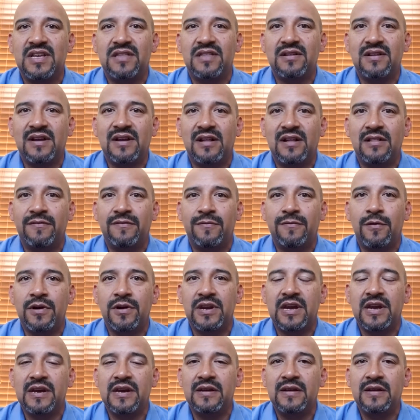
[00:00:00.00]

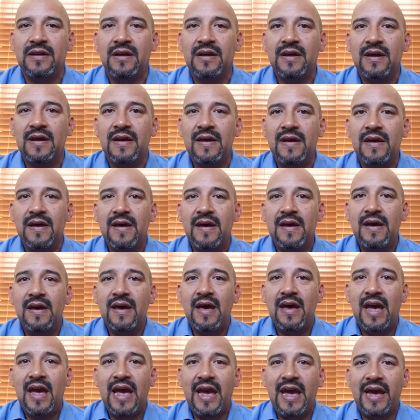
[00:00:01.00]
California.
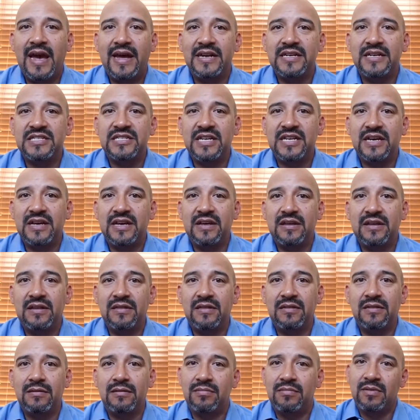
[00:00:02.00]
And
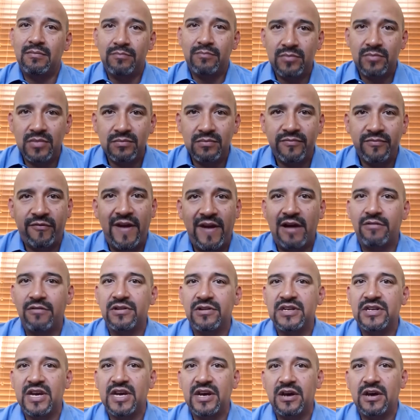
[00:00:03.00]
found
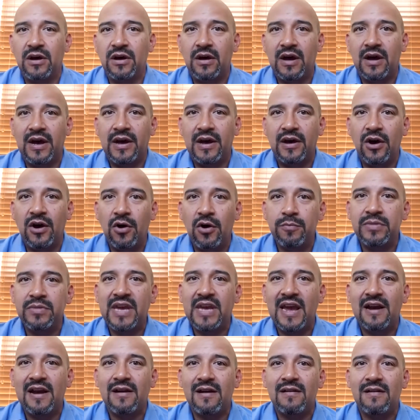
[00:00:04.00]
home
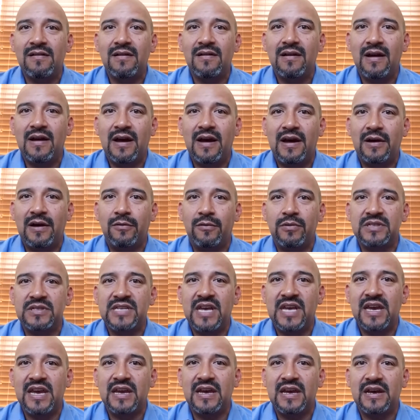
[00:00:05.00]
care,
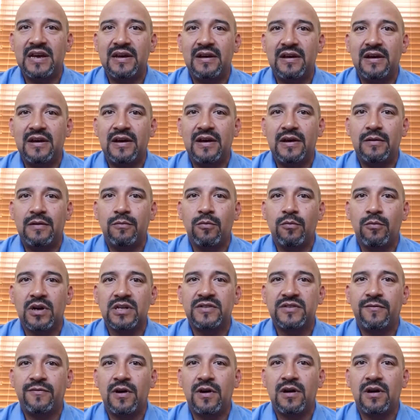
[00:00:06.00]
worked
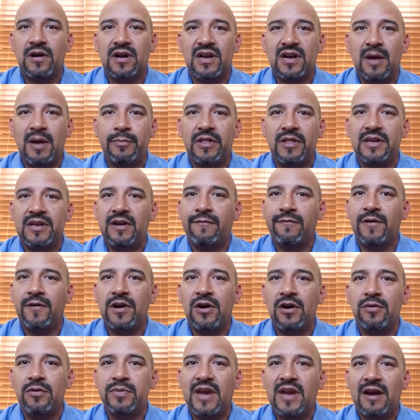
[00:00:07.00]
for a couple of different
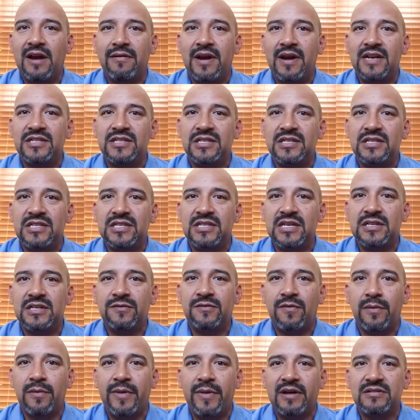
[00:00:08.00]
home care agencies
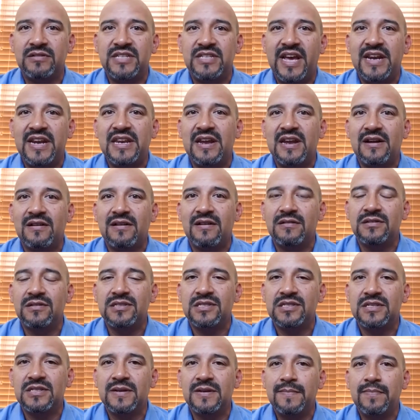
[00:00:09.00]
for about 10
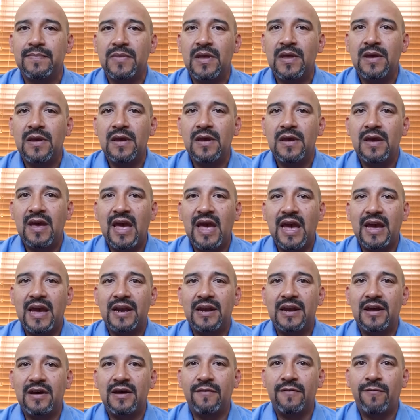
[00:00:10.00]
years. And
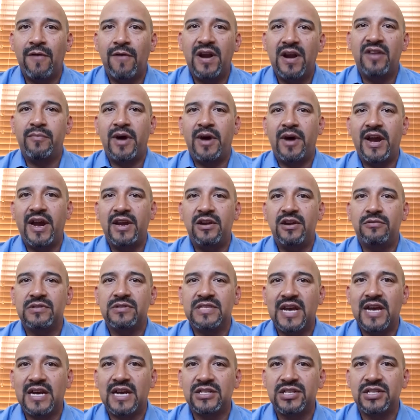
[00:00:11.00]
a friend of mine who was
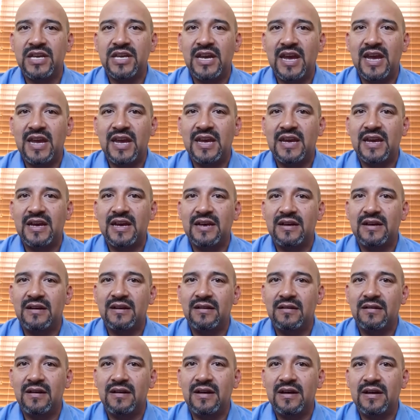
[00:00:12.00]
actually a
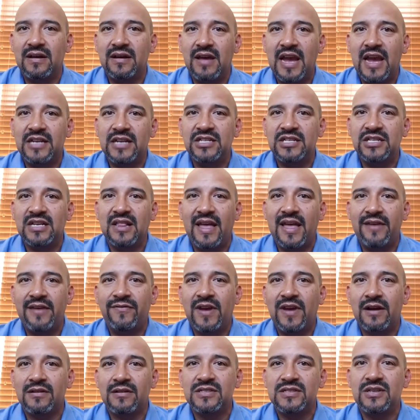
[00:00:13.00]
Aging Life
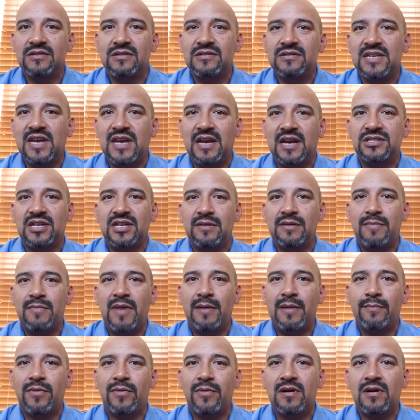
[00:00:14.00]
Care Association
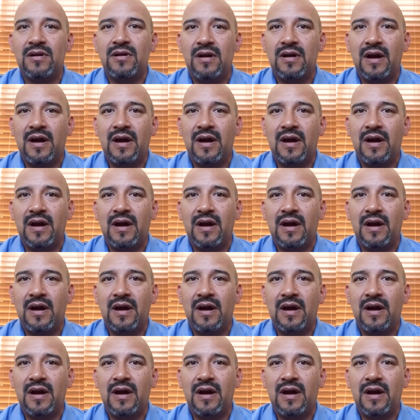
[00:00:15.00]
member